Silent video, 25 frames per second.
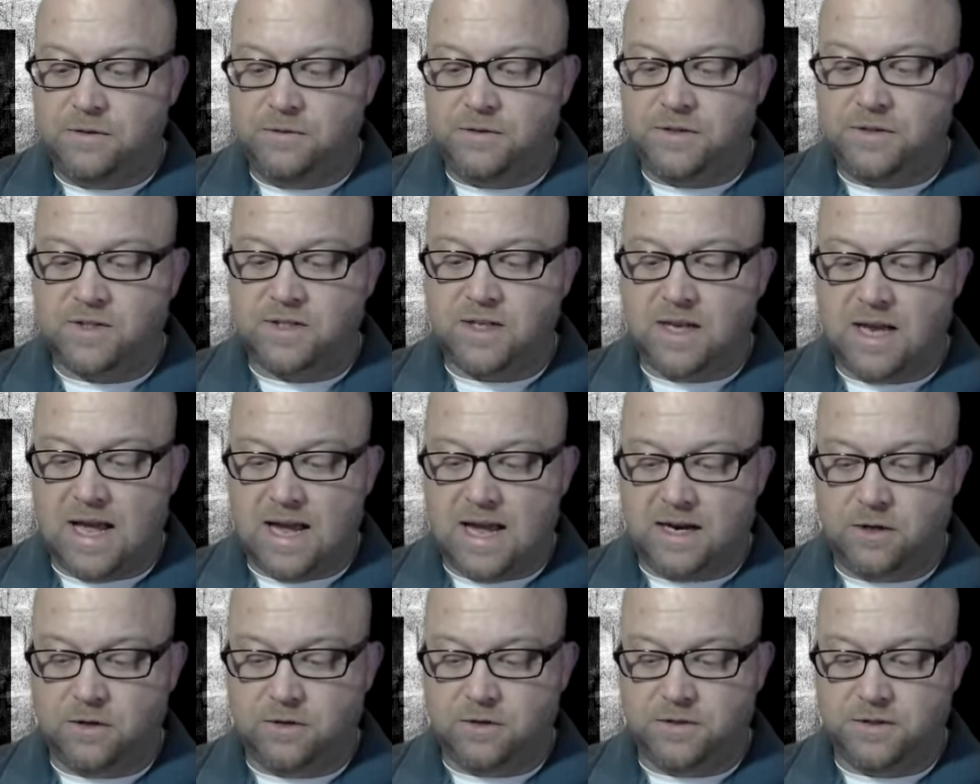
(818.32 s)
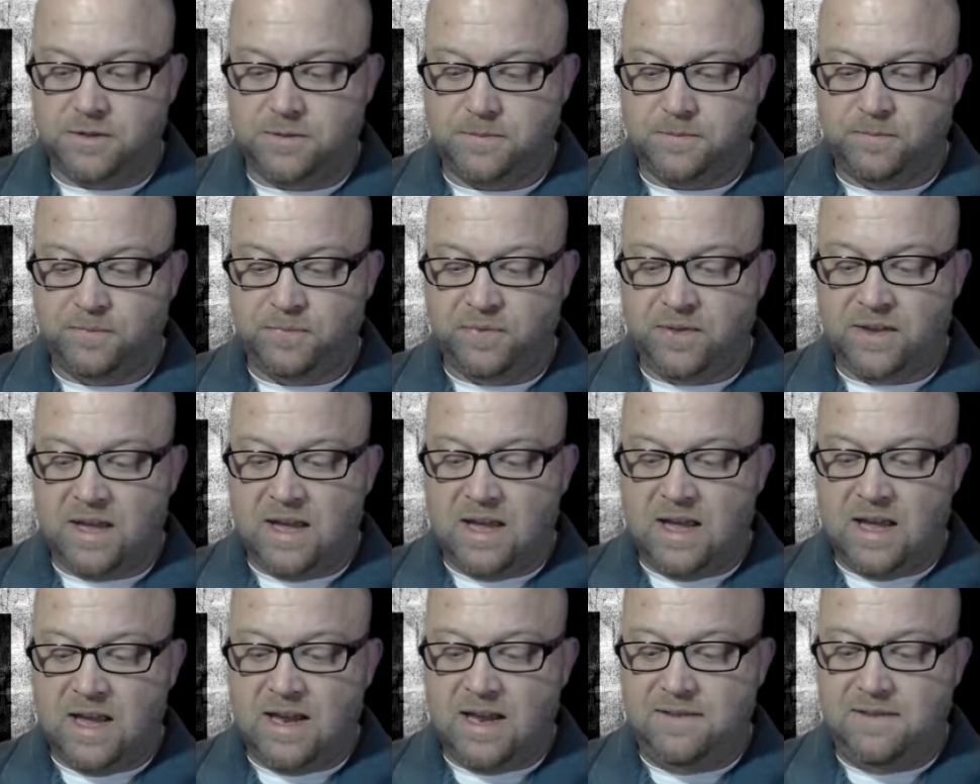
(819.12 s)
slackers,
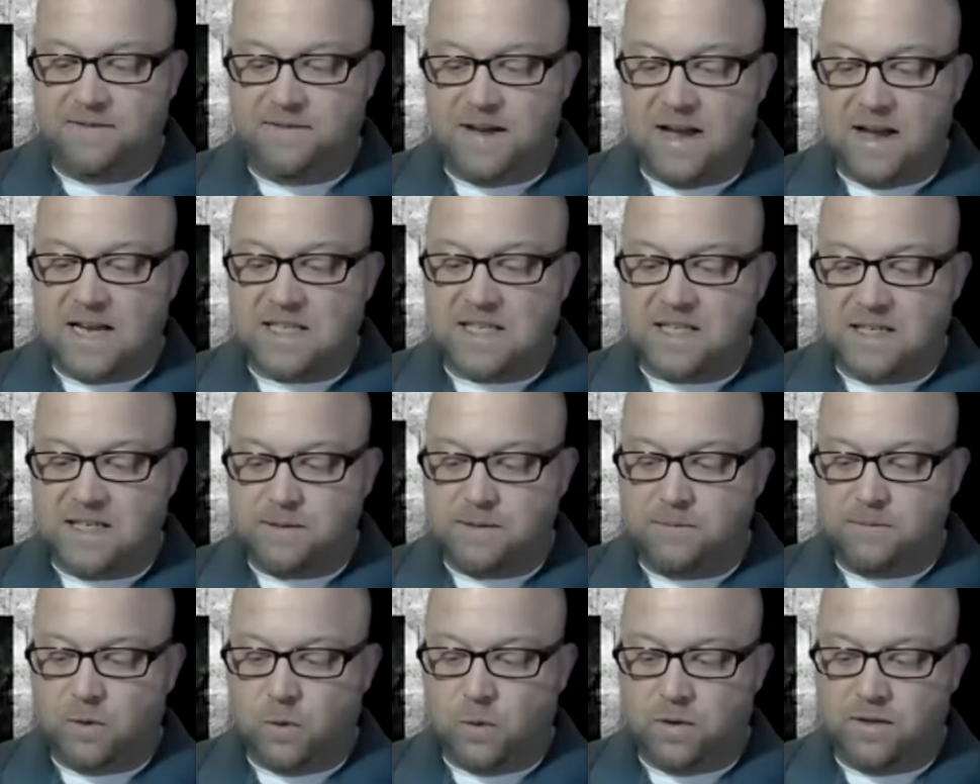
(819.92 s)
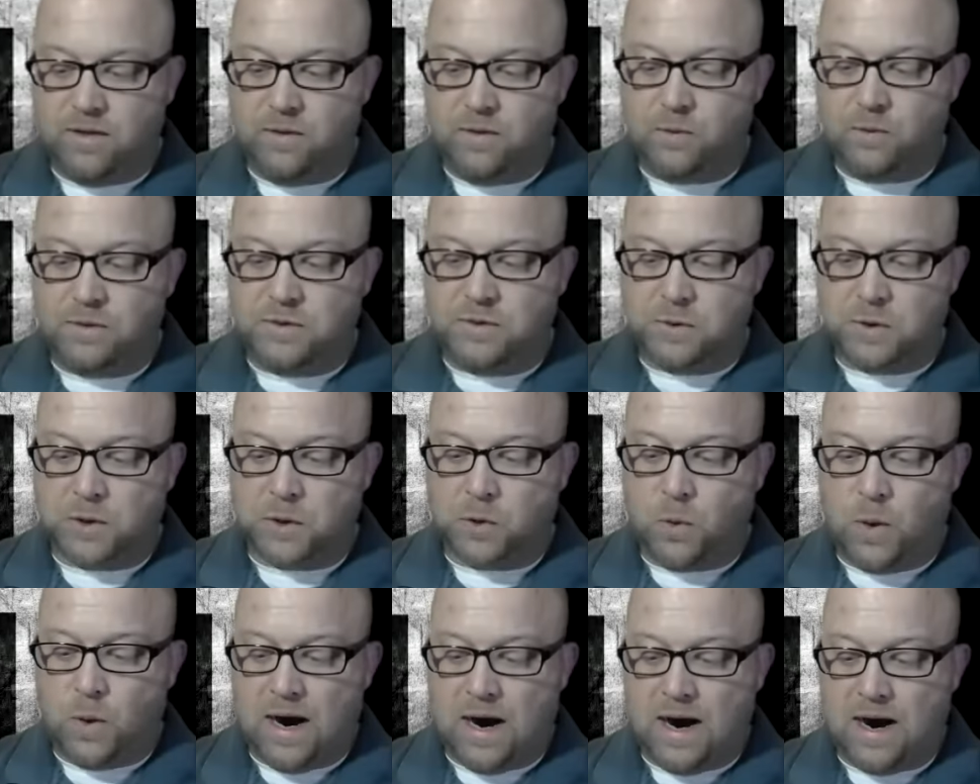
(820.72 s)
he fasted more than was
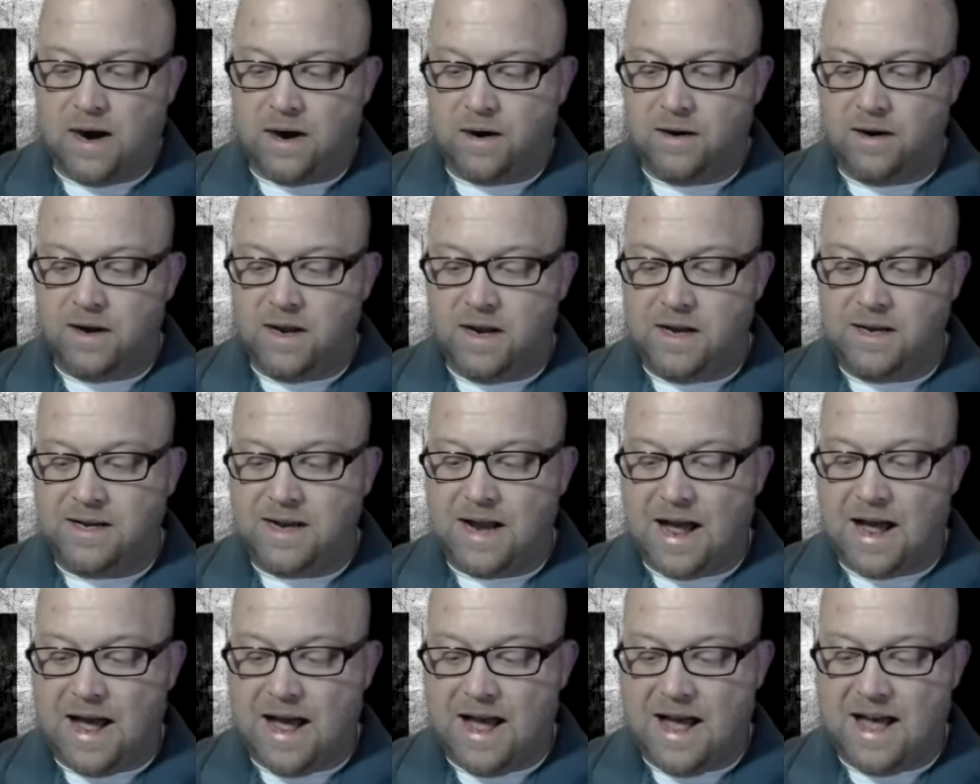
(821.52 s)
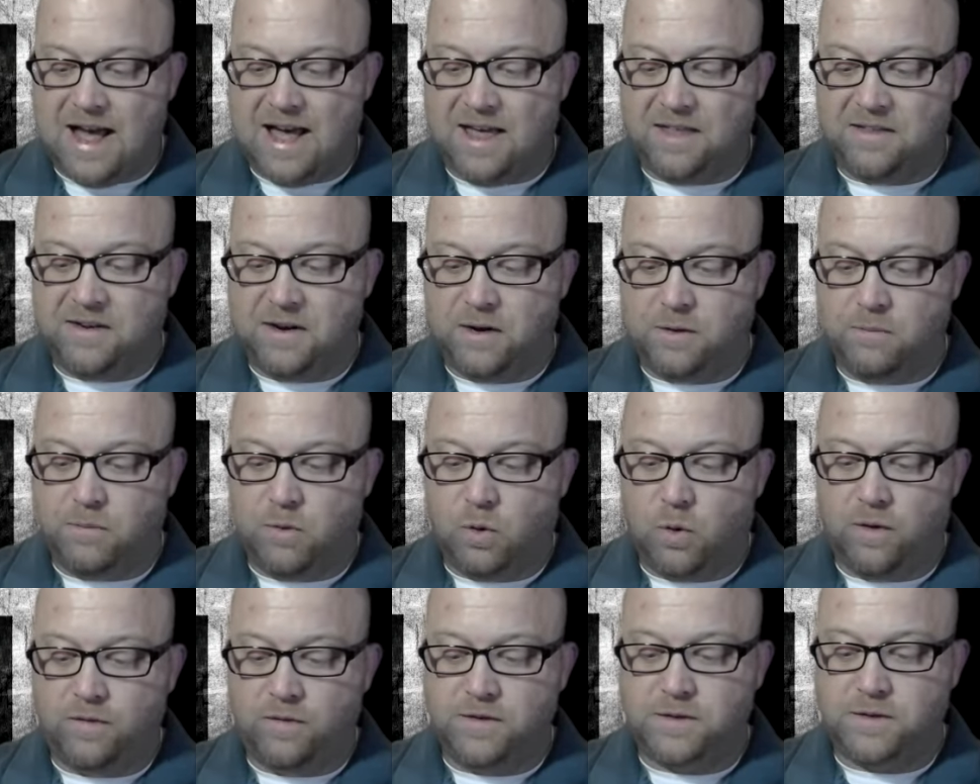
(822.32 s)
required and tithed on
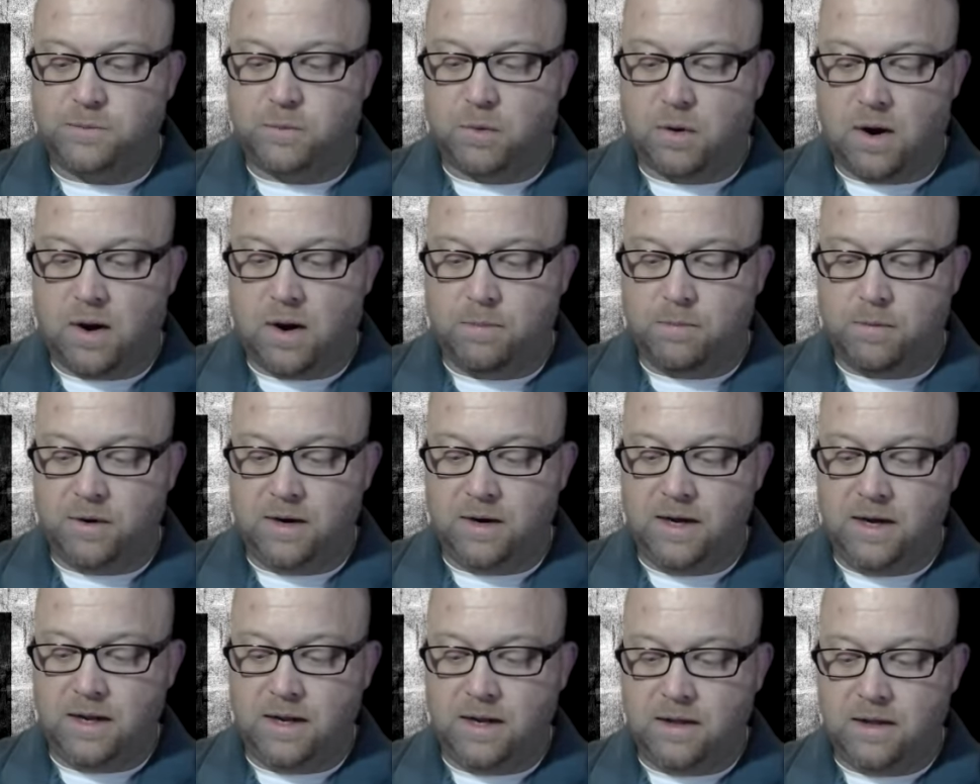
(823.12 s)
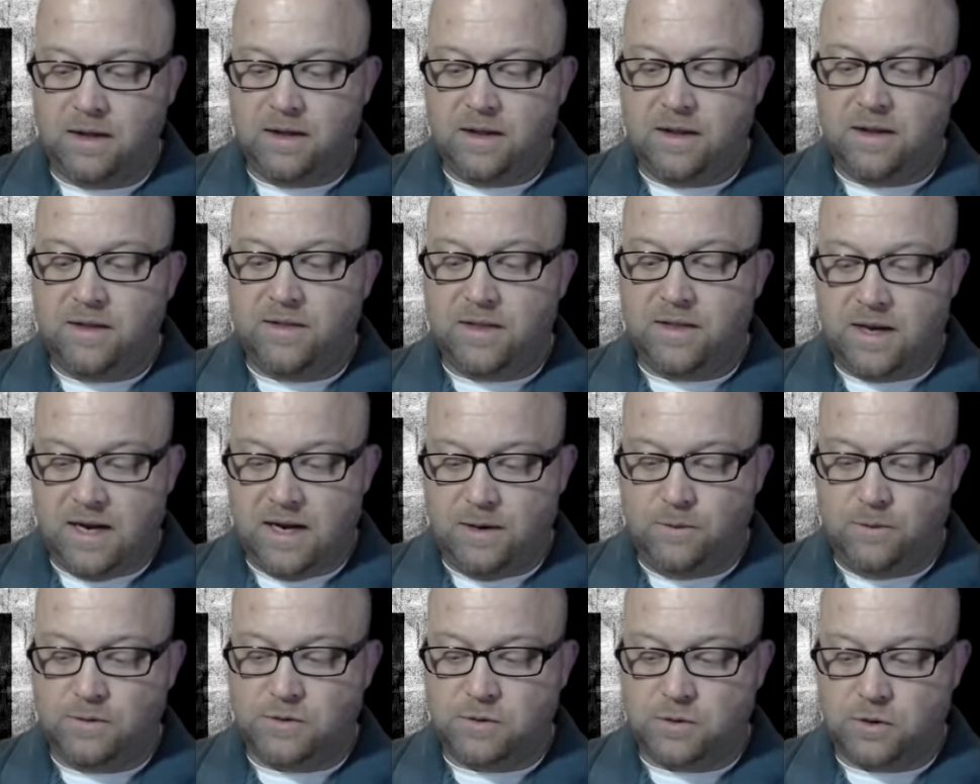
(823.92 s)
more of his property than
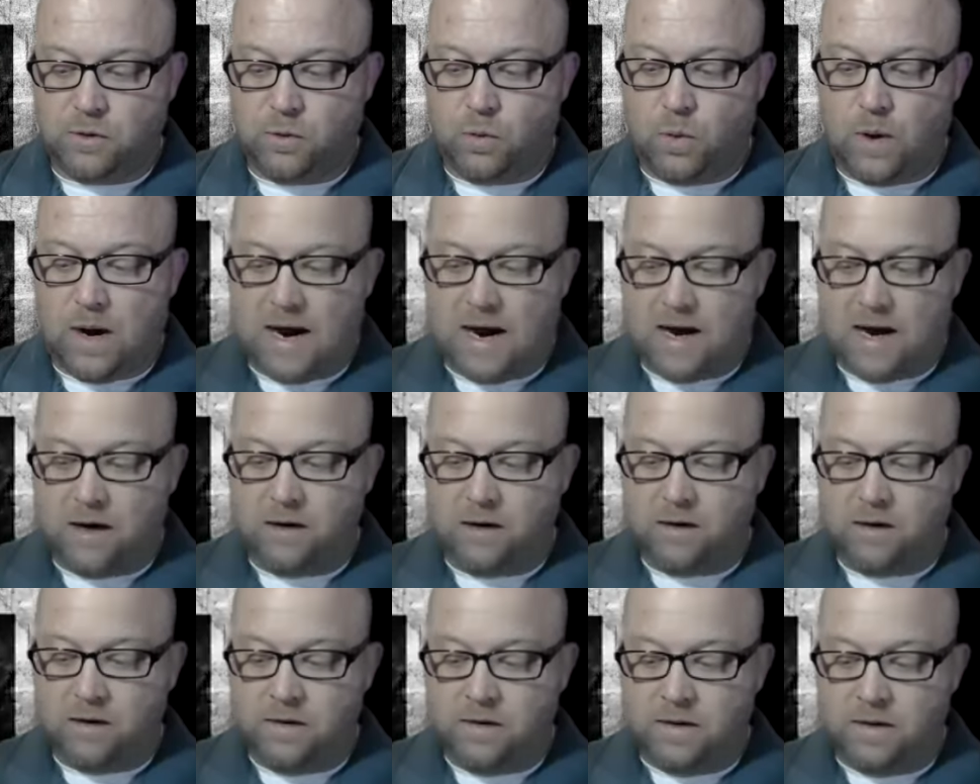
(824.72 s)
he was required.